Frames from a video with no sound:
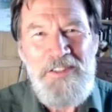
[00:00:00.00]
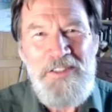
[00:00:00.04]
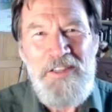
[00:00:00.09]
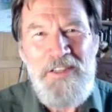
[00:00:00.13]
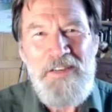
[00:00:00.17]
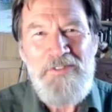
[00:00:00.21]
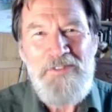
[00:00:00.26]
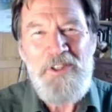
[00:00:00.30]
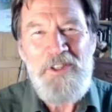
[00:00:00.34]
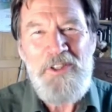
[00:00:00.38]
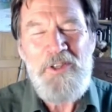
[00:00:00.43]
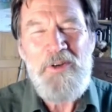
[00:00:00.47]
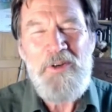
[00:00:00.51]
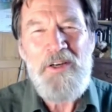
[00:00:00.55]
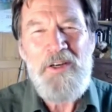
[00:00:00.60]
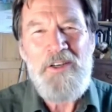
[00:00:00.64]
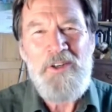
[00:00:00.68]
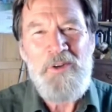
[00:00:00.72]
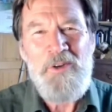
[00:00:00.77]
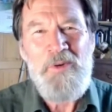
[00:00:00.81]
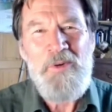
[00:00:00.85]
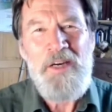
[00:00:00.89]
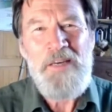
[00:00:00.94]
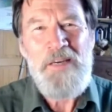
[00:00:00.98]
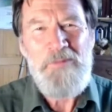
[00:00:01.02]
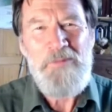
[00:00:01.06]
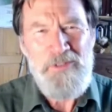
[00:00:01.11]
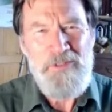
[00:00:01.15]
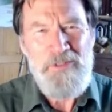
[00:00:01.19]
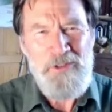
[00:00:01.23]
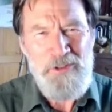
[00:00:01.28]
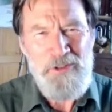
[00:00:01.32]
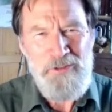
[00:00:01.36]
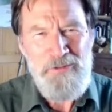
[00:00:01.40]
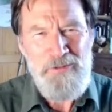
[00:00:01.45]
and you have to go quite a long way
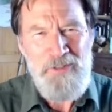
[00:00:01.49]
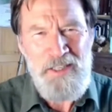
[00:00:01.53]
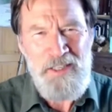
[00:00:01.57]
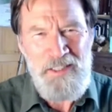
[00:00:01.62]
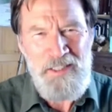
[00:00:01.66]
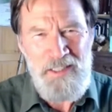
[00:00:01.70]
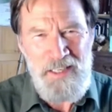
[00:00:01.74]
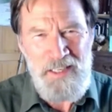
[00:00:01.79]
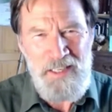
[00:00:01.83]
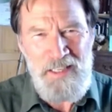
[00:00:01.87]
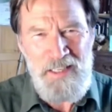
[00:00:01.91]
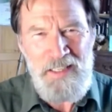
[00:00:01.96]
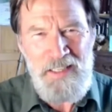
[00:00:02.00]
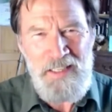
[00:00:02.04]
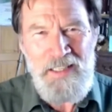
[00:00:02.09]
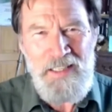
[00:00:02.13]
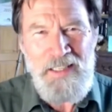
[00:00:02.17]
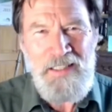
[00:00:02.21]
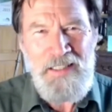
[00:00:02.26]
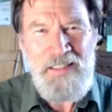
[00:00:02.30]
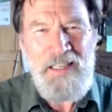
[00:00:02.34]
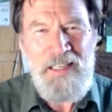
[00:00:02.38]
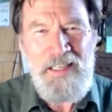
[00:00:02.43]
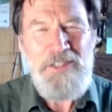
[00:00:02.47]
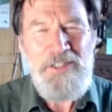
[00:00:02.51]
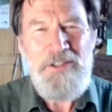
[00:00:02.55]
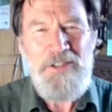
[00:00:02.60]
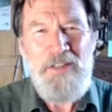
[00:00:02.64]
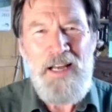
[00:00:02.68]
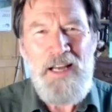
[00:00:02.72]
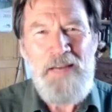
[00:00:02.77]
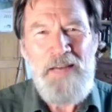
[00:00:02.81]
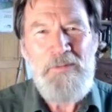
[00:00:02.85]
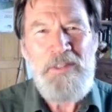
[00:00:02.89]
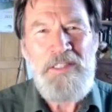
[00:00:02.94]
before you find
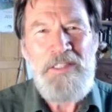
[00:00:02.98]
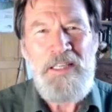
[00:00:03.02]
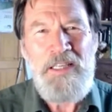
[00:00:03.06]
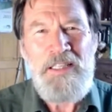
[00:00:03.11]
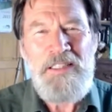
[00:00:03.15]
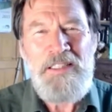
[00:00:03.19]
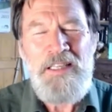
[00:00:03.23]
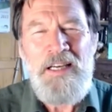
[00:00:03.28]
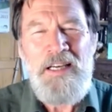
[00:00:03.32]
natural habitat.